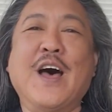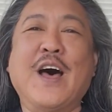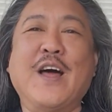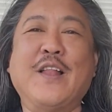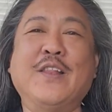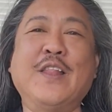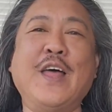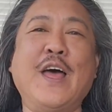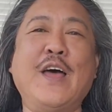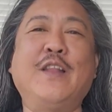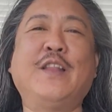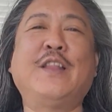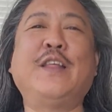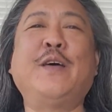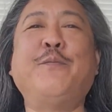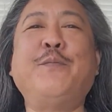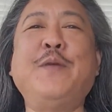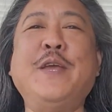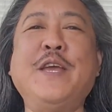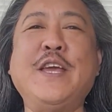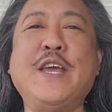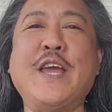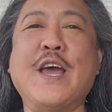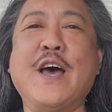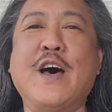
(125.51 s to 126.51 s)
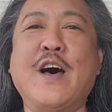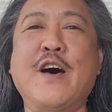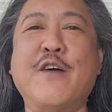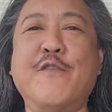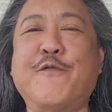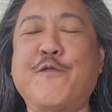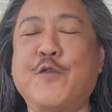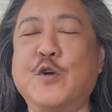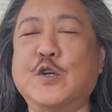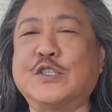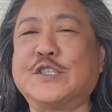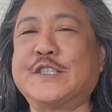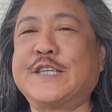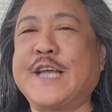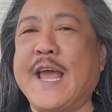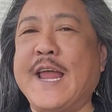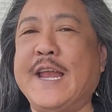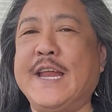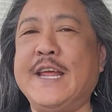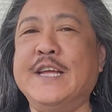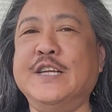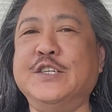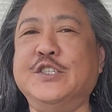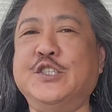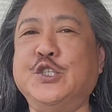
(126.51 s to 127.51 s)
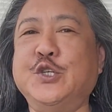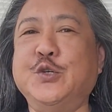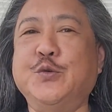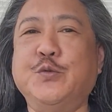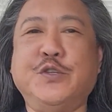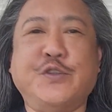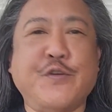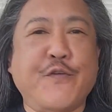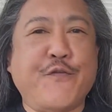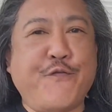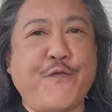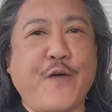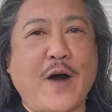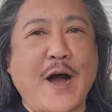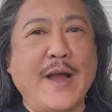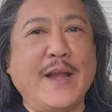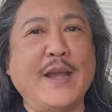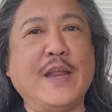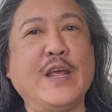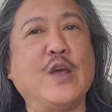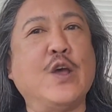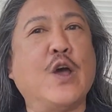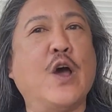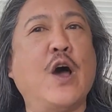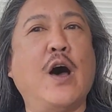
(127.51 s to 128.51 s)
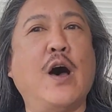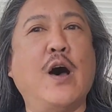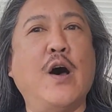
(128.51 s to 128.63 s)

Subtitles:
Let me first get into defining